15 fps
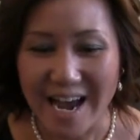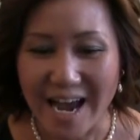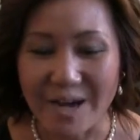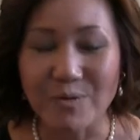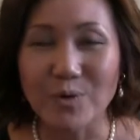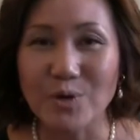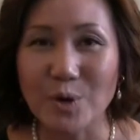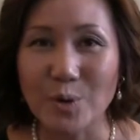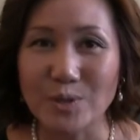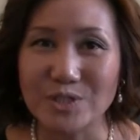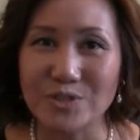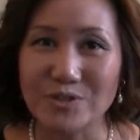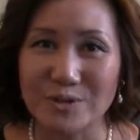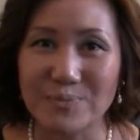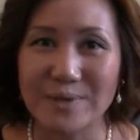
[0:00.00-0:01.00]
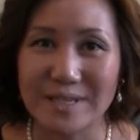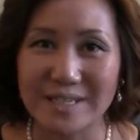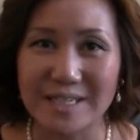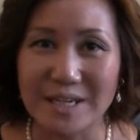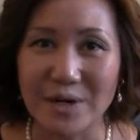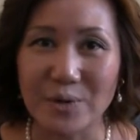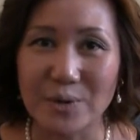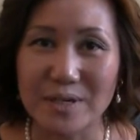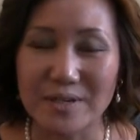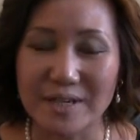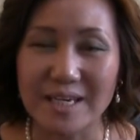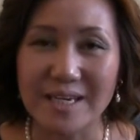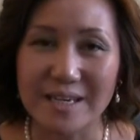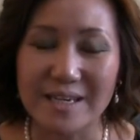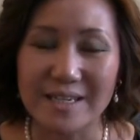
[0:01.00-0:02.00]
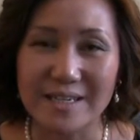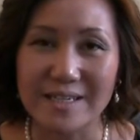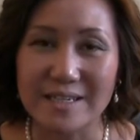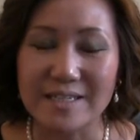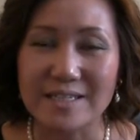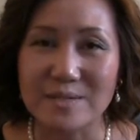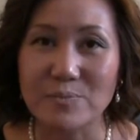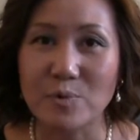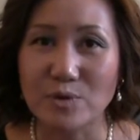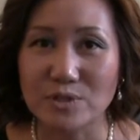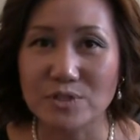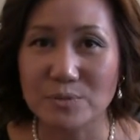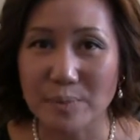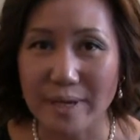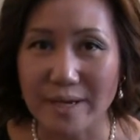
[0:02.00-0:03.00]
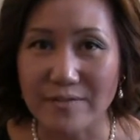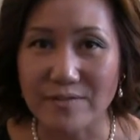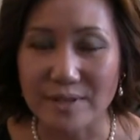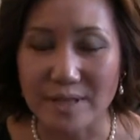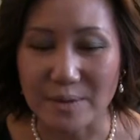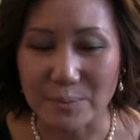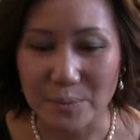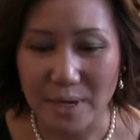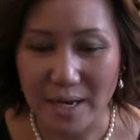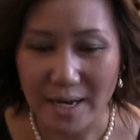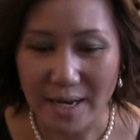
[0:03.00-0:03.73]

I won't go into it, but, you know, it is important to pay for them.